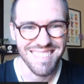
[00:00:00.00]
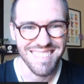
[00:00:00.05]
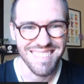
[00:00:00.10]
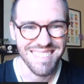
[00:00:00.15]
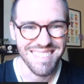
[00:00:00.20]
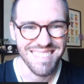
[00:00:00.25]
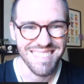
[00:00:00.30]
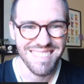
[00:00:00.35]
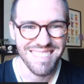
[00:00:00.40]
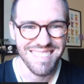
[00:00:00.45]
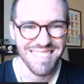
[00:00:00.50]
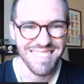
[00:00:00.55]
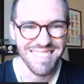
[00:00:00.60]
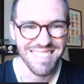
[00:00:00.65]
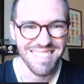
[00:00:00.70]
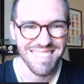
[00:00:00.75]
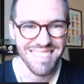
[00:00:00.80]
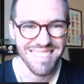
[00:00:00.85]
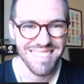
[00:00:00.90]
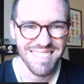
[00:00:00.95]

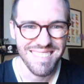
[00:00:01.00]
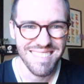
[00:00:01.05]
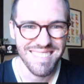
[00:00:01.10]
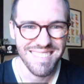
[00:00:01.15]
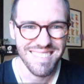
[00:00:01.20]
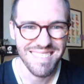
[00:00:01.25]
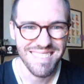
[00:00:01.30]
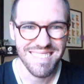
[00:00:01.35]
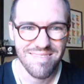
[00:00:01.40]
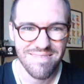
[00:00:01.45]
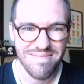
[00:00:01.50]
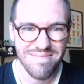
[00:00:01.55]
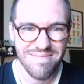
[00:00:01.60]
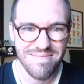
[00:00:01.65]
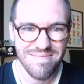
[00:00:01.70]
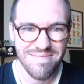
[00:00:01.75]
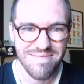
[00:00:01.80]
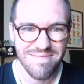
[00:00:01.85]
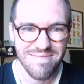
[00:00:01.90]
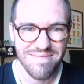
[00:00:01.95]

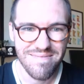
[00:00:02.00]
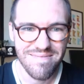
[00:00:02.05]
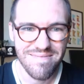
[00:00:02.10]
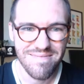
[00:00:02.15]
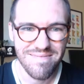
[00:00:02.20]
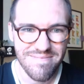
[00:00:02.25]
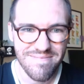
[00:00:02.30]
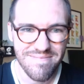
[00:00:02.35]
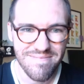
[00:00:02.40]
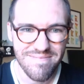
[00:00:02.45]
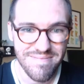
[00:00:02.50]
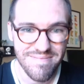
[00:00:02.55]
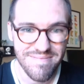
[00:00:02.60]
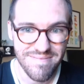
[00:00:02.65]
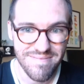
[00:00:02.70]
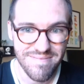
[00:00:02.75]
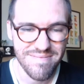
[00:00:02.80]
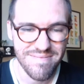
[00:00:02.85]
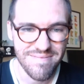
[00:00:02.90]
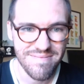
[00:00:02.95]

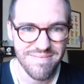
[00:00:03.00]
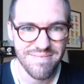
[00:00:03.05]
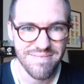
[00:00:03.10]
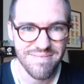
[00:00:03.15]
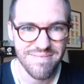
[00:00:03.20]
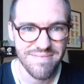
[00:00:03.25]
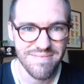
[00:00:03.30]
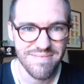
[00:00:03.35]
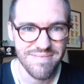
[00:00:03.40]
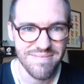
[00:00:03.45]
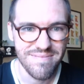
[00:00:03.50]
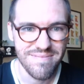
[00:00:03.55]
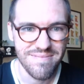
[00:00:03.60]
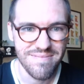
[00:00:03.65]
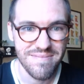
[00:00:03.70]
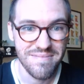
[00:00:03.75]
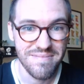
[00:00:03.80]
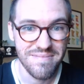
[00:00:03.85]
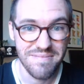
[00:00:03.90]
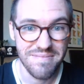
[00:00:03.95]

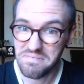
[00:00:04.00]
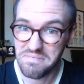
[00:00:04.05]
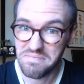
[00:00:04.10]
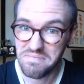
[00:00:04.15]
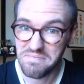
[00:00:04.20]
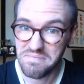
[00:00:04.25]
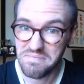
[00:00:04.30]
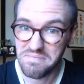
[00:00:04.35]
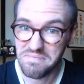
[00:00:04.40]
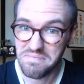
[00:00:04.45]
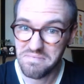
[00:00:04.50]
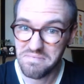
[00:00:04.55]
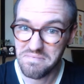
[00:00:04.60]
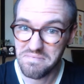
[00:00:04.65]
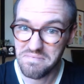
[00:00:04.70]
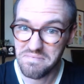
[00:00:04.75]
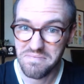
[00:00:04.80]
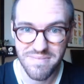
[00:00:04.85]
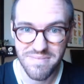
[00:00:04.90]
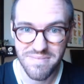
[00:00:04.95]

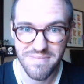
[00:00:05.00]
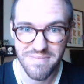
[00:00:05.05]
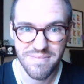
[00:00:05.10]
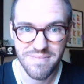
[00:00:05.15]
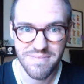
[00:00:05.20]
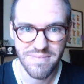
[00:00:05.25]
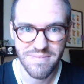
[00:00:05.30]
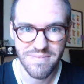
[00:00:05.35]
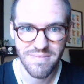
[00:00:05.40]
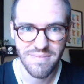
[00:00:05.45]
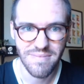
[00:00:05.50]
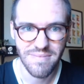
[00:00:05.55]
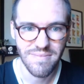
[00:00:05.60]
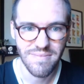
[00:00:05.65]
This person isn't speaking.